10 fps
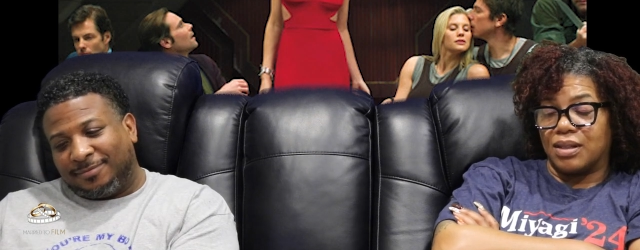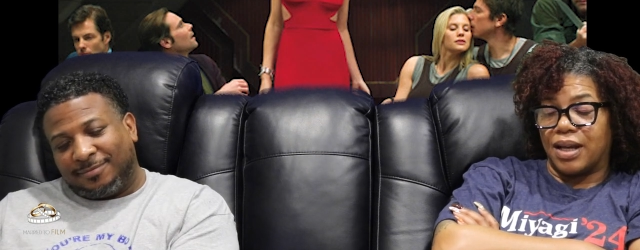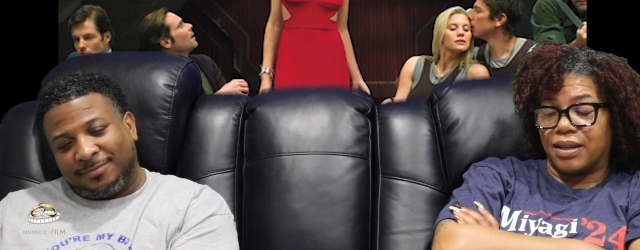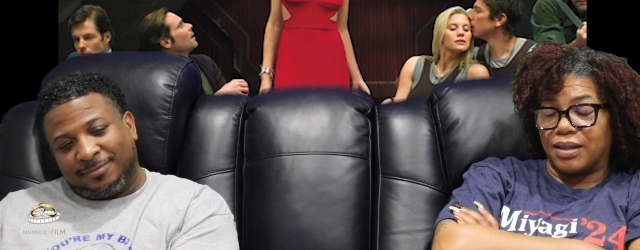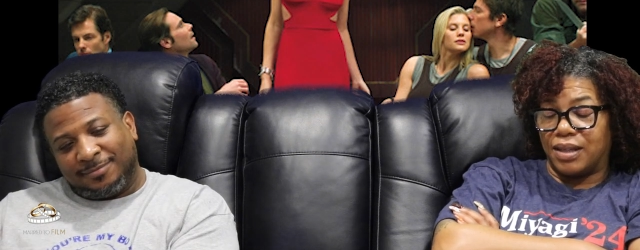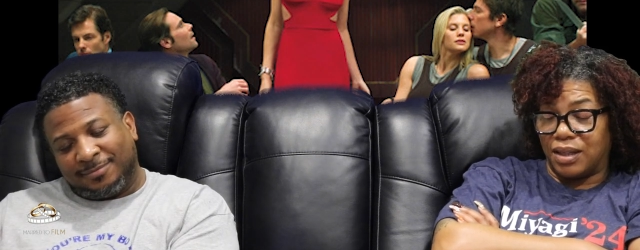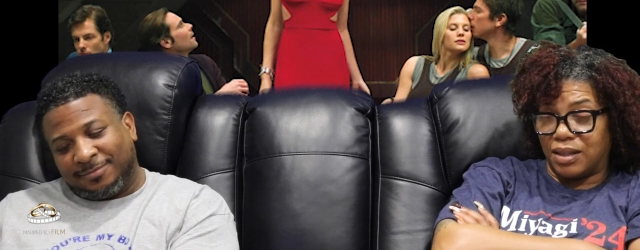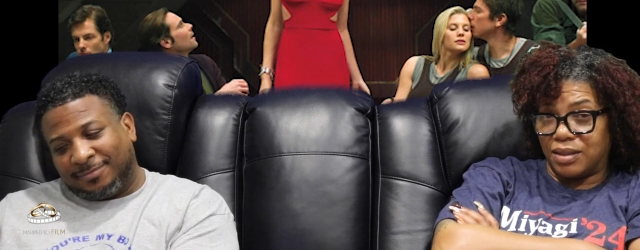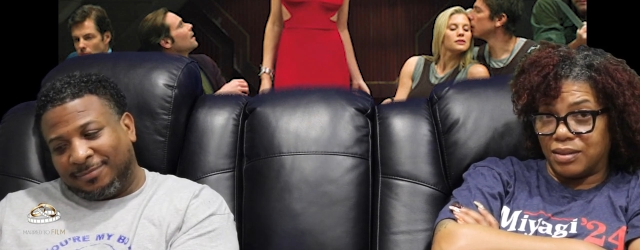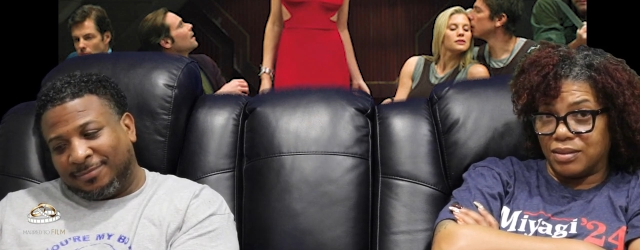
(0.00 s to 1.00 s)
Speaker 1: I get
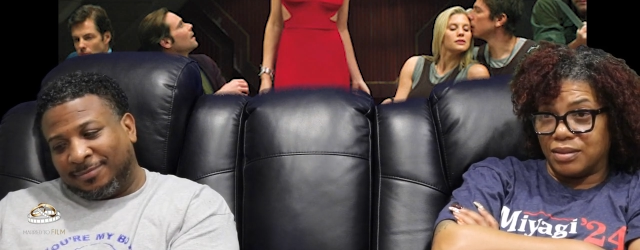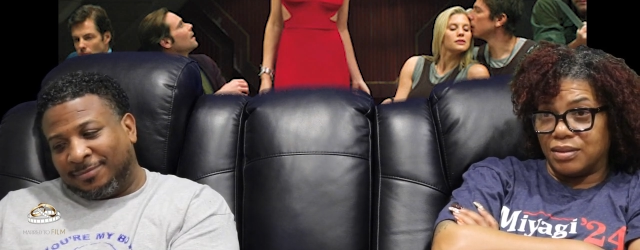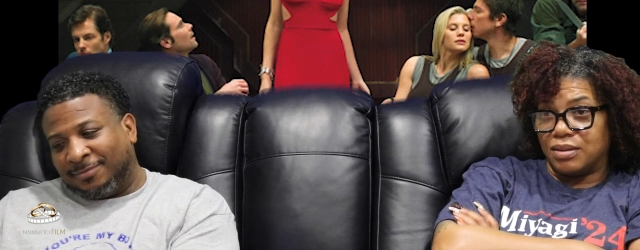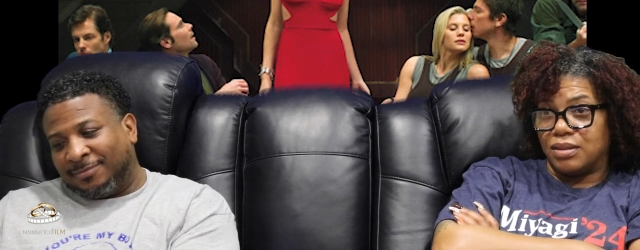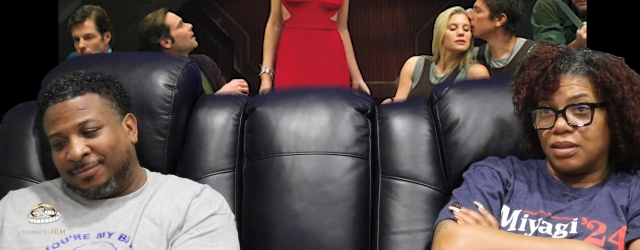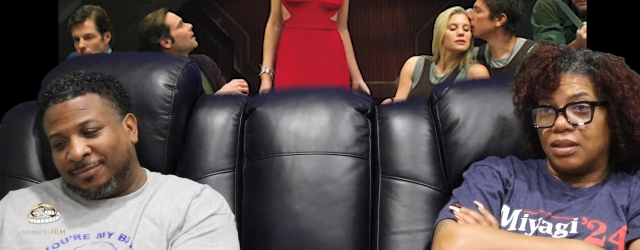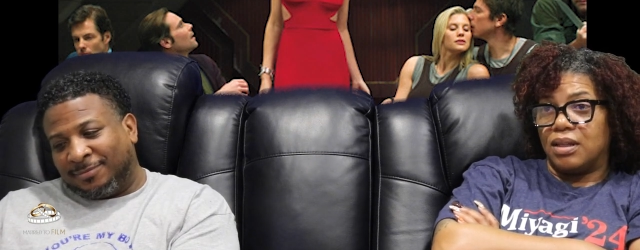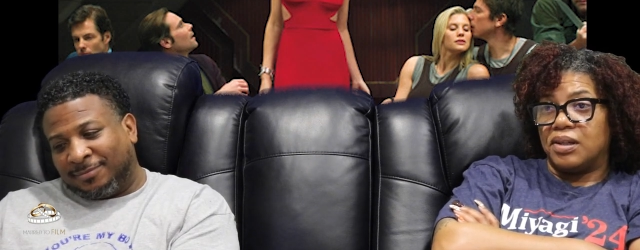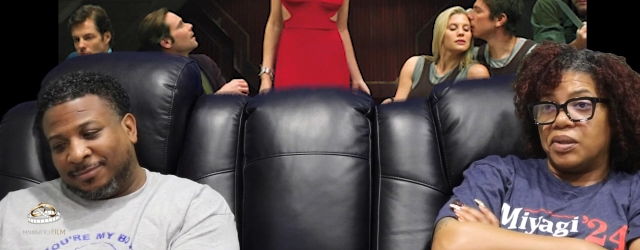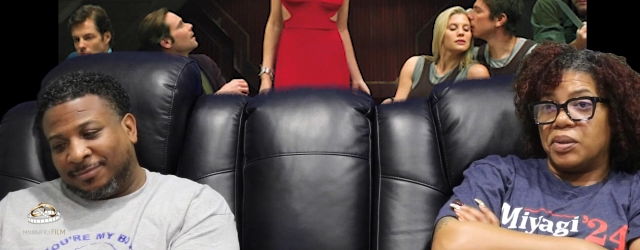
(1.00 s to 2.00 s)
it,
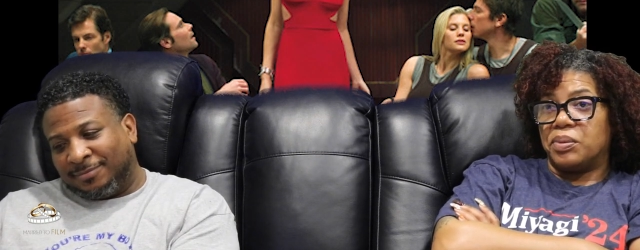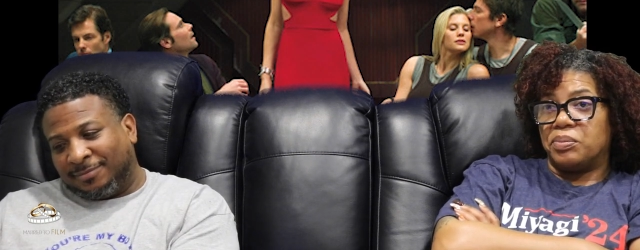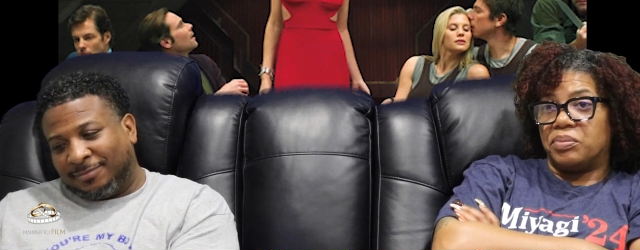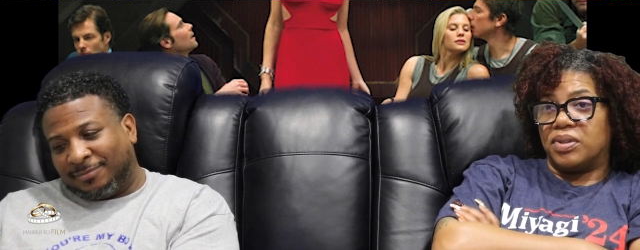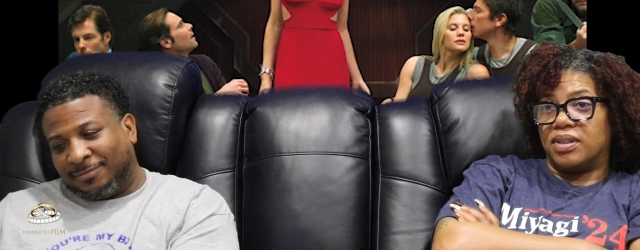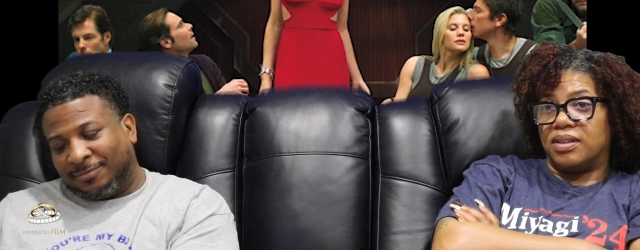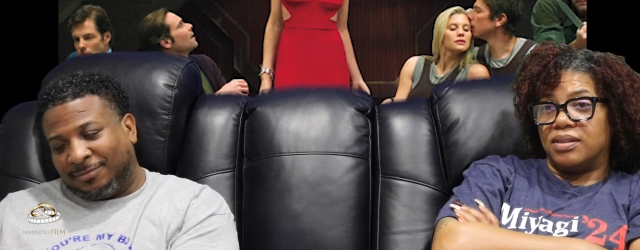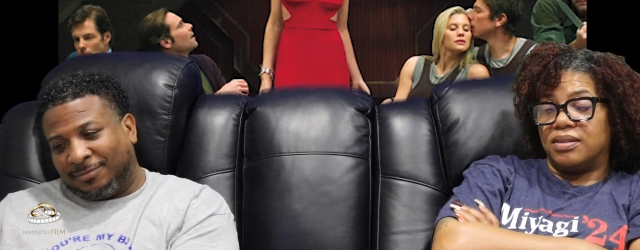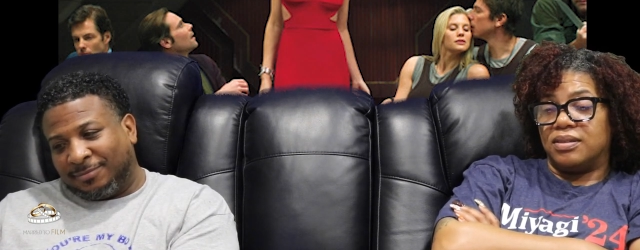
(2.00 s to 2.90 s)
but